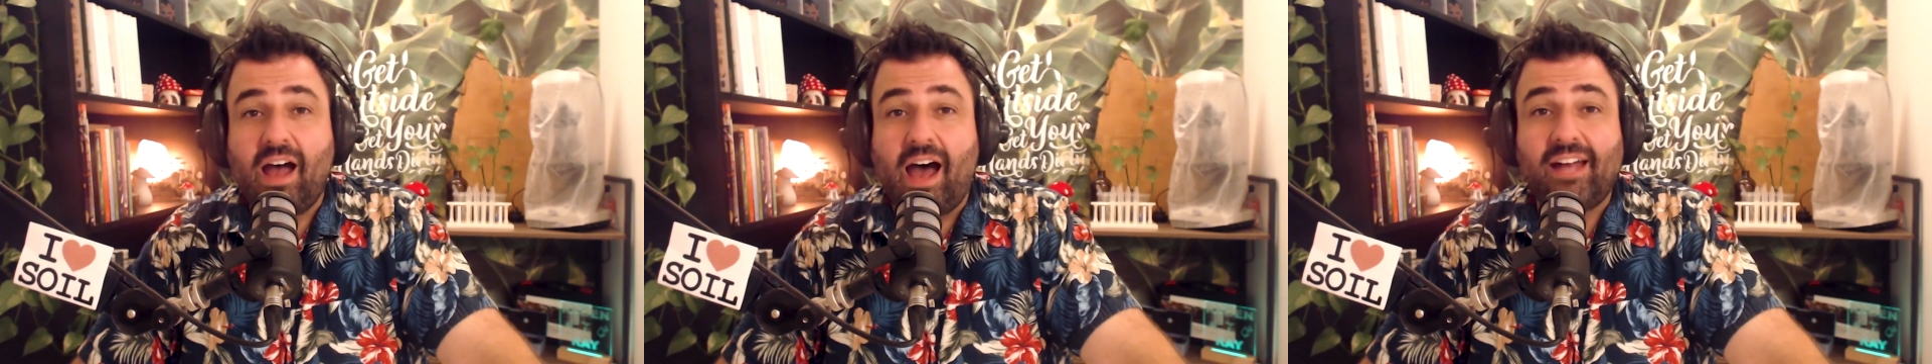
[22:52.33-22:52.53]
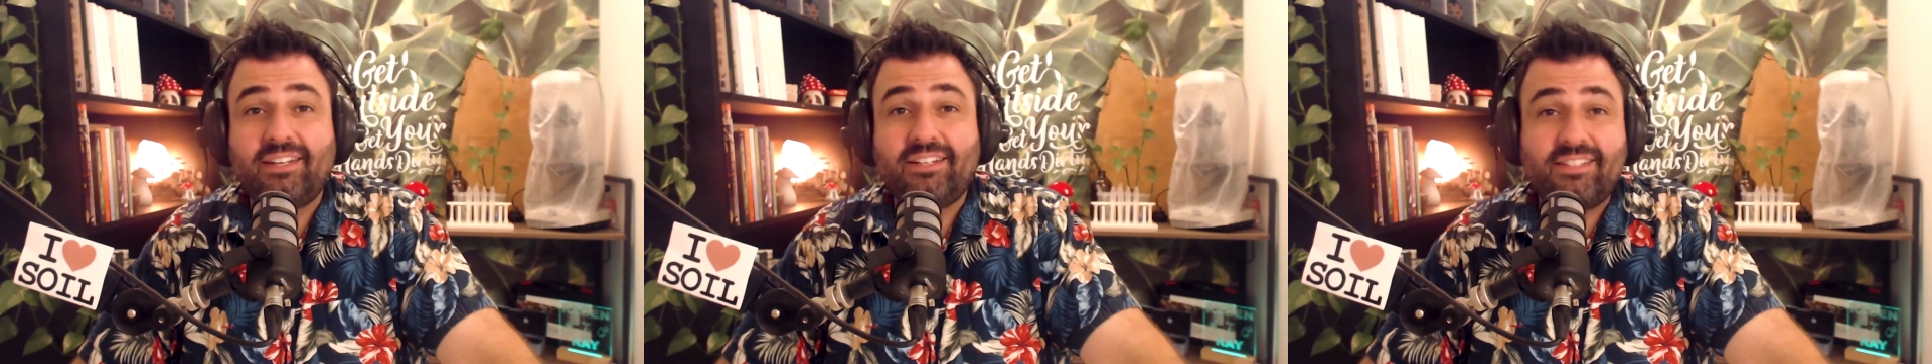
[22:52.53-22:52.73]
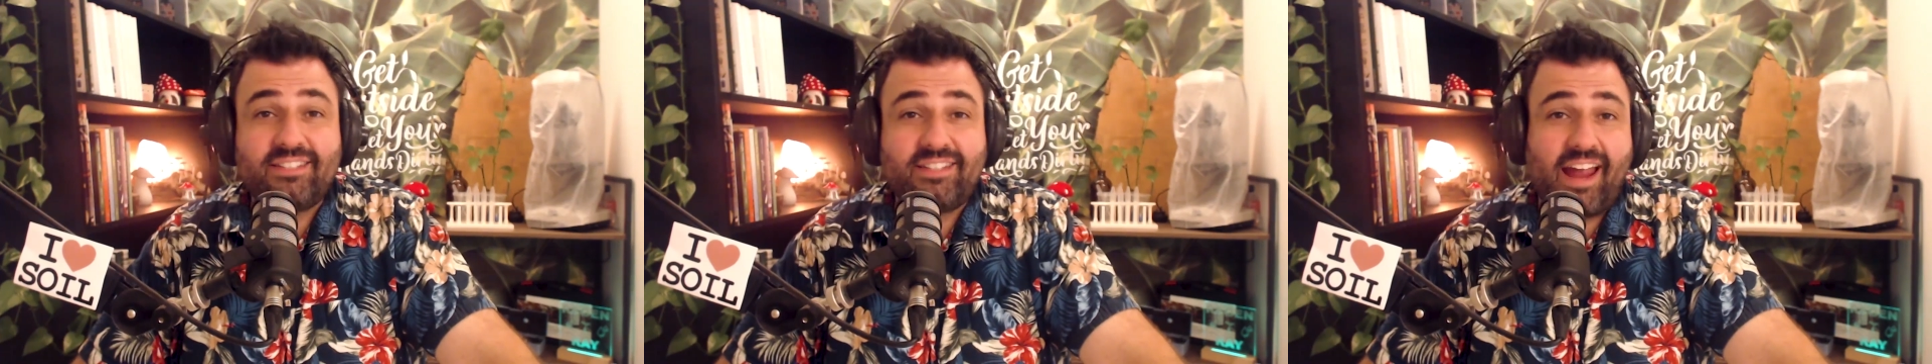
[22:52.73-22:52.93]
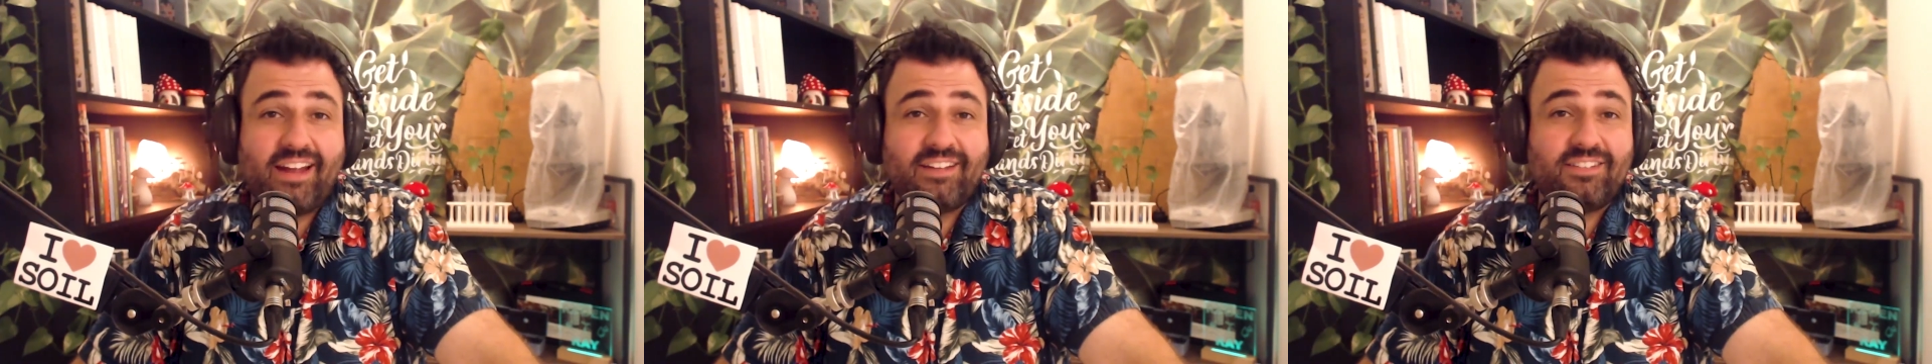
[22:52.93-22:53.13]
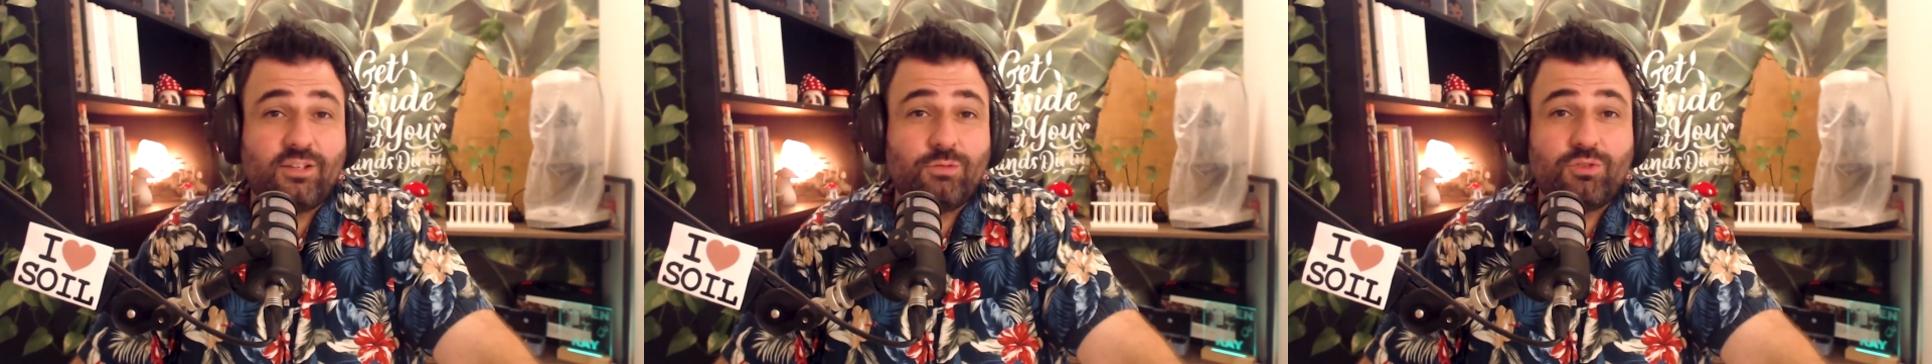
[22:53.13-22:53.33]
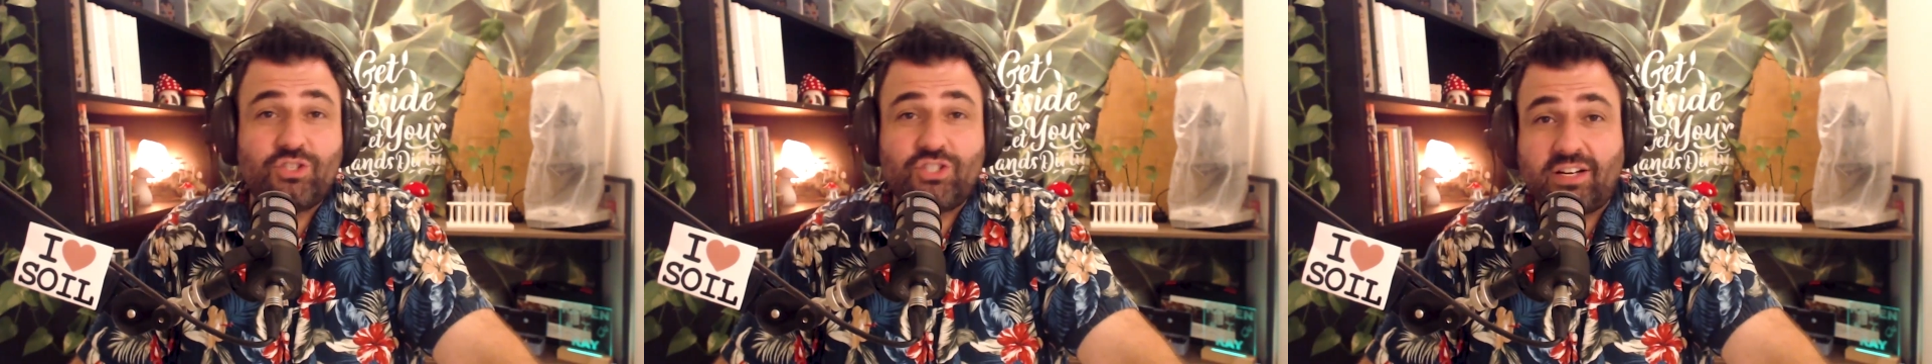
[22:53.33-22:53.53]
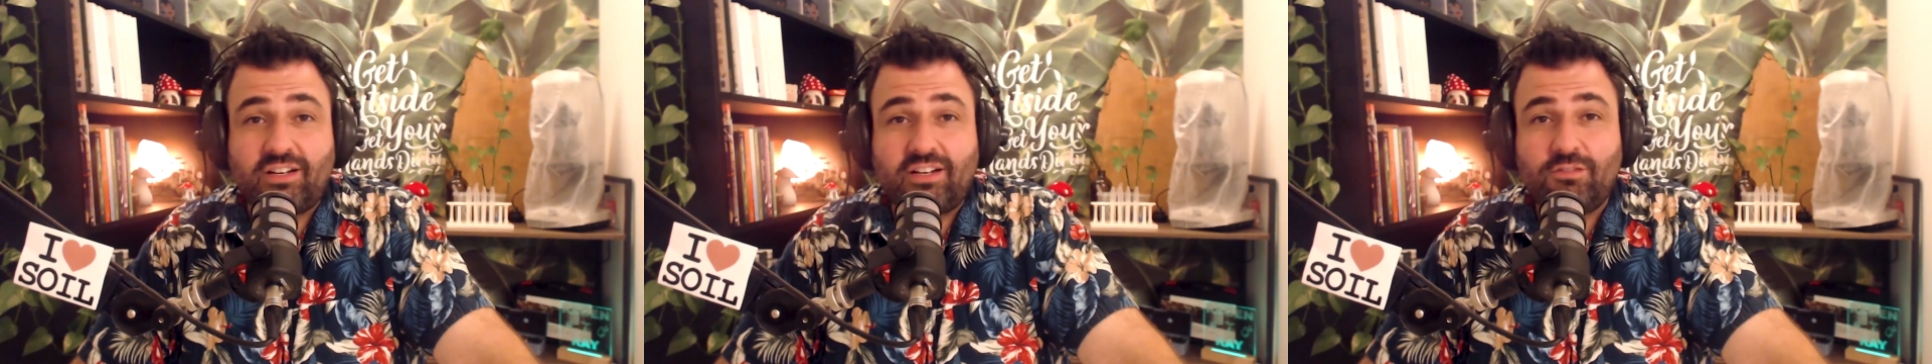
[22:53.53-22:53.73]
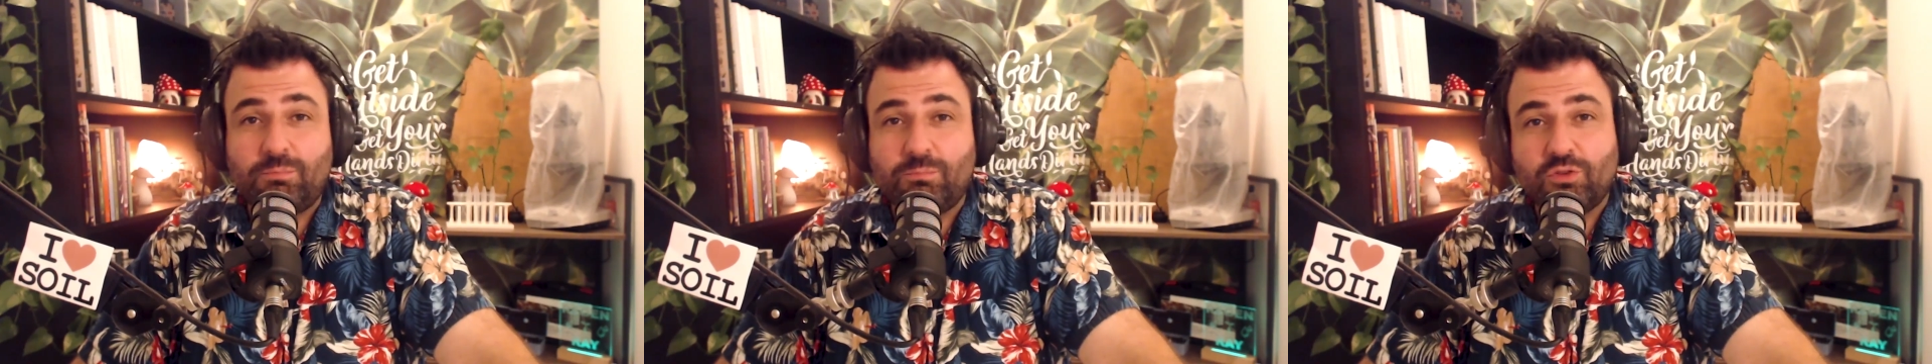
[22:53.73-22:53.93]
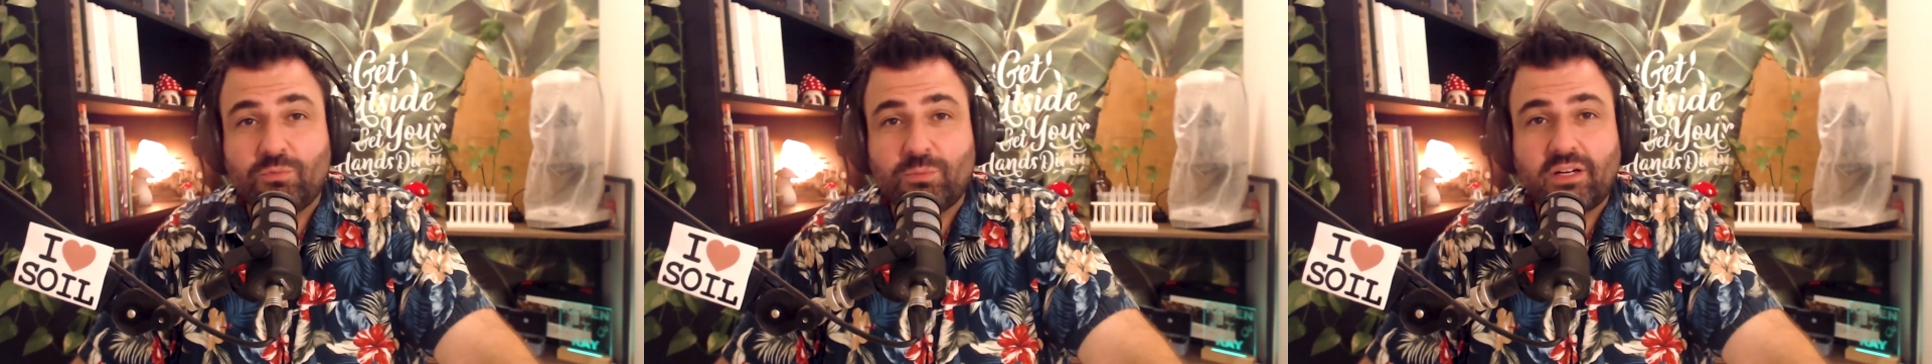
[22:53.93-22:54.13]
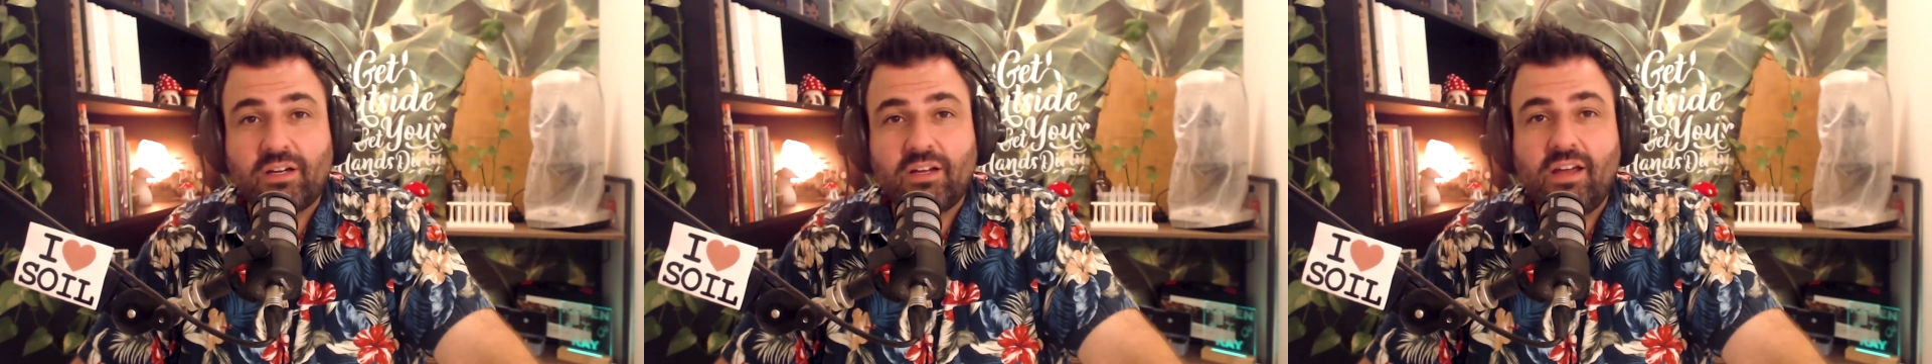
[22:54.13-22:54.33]
understands the regenerative
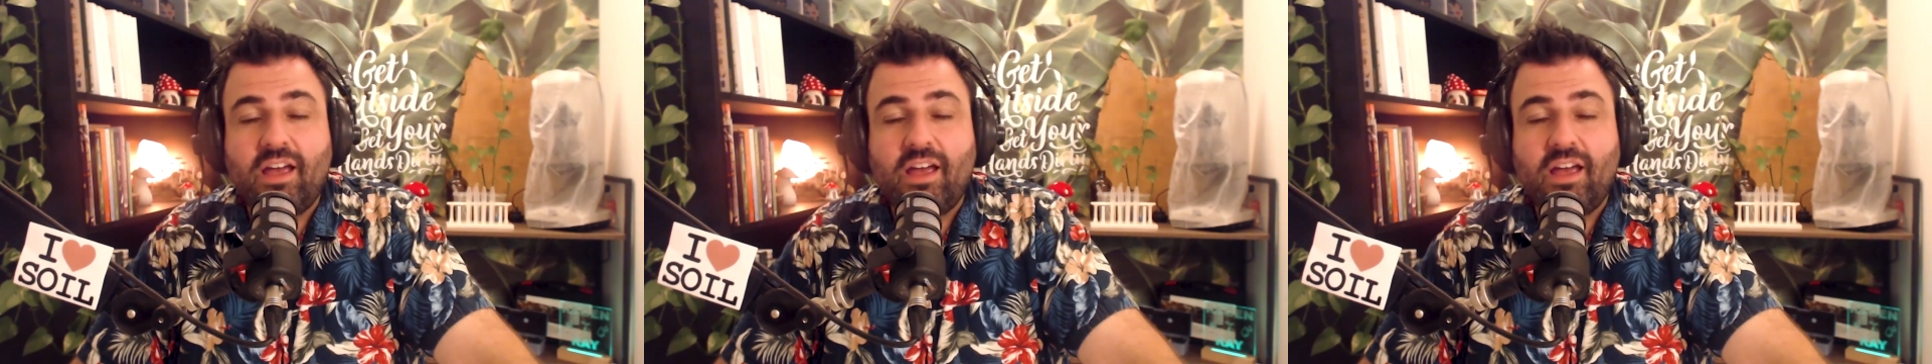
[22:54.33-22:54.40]
movement,